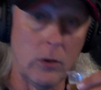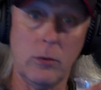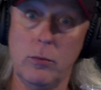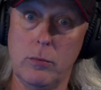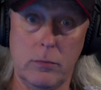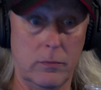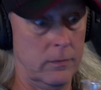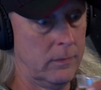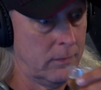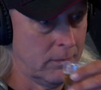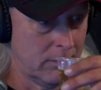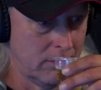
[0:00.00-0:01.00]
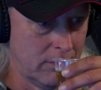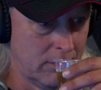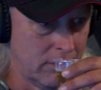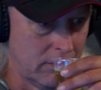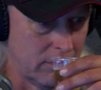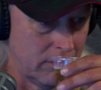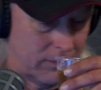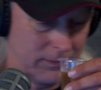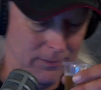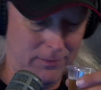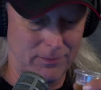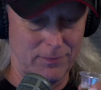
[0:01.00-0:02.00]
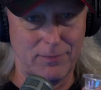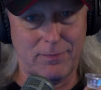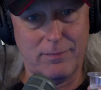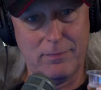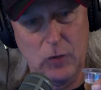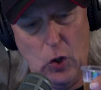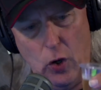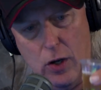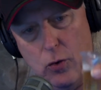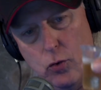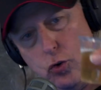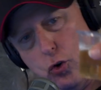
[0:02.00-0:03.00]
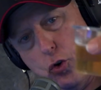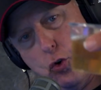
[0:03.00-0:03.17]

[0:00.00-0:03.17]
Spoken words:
some are super sweet. This one's going to be